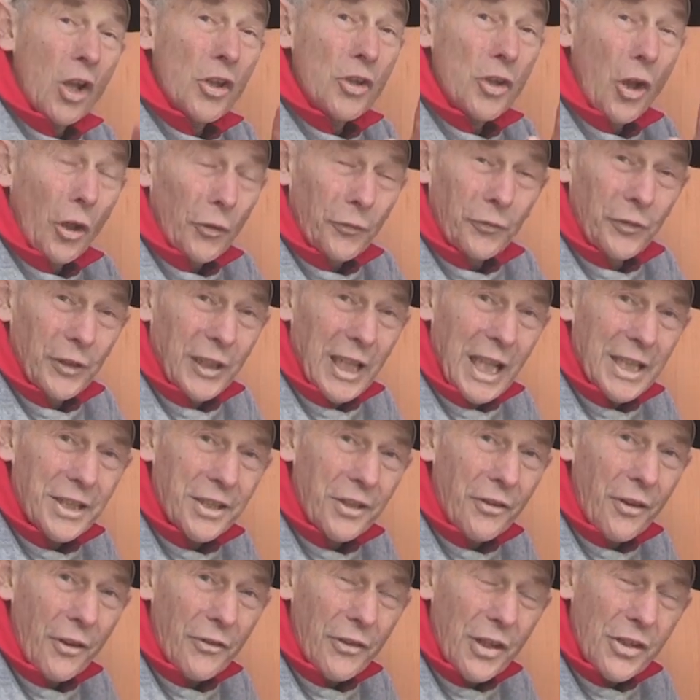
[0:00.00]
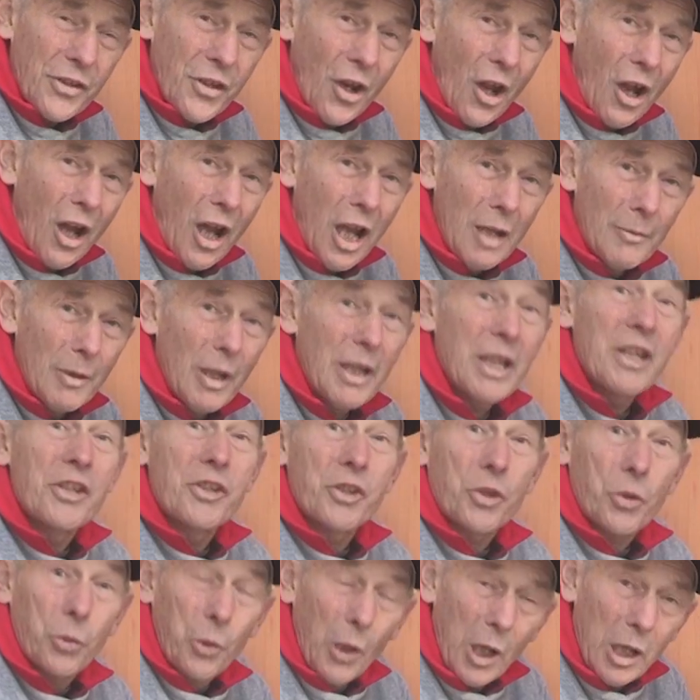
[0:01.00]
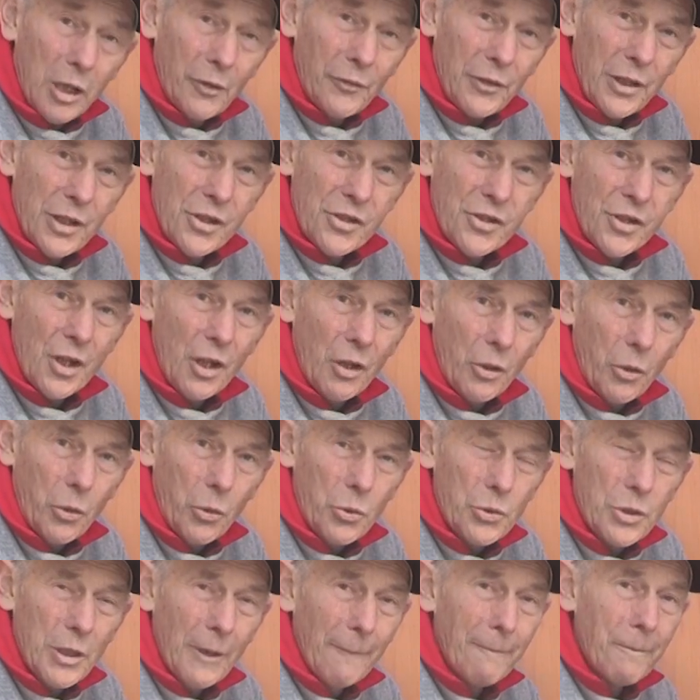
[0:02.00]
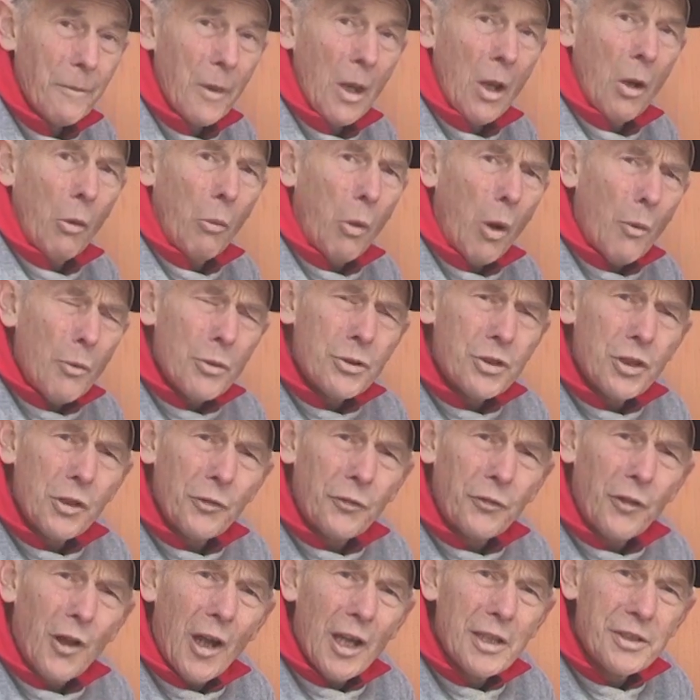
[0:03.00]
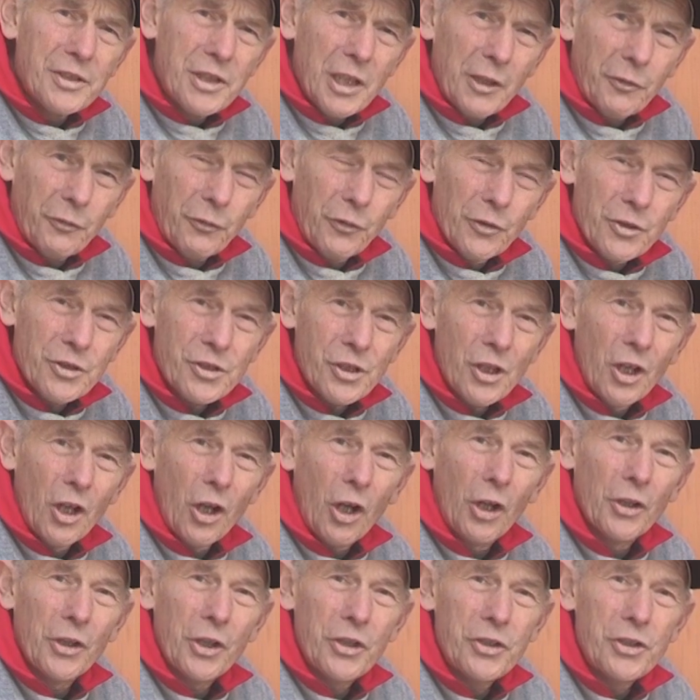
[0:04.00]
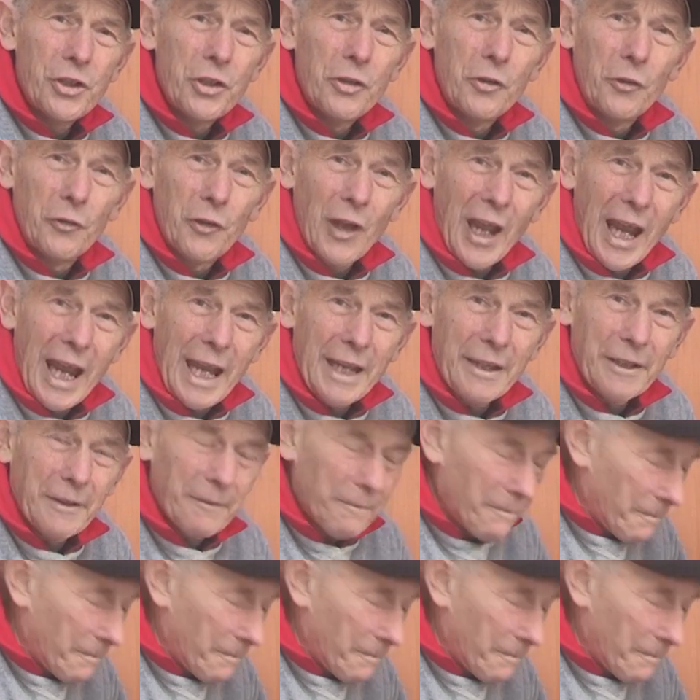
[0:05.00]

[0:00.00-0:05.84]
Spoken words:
Not forgetting that this Heimer is 12 years old, what would you find different on a new van?